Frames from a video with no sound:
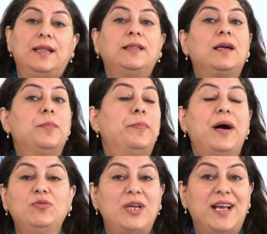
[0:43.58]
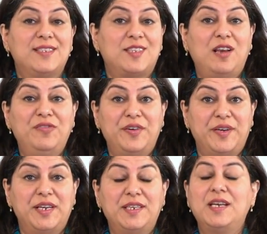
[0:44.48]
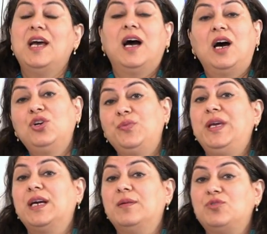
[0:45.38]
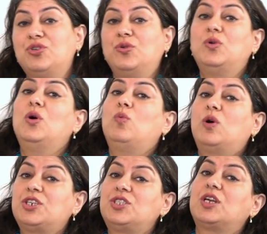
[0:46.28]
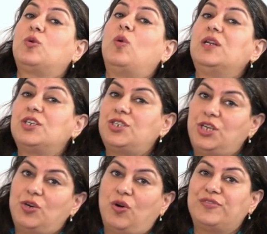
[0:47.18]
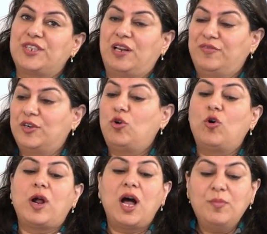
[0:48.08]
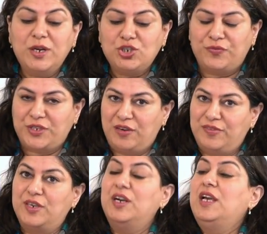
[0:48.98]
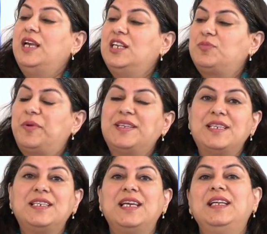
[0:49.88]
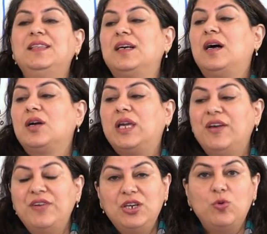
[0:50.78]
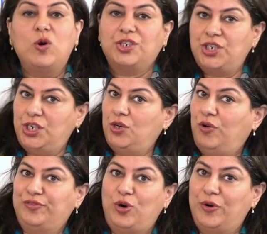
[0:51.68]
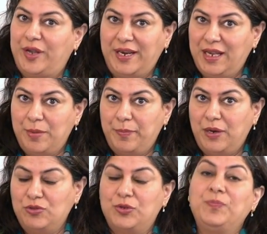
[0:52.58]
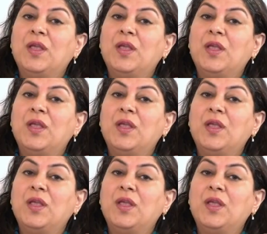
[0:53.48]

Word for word: that the compound has sulfur in it? How do we come to know what is the quantity of sulfur or how much of sulfur is present in the given quantity of the organic compound?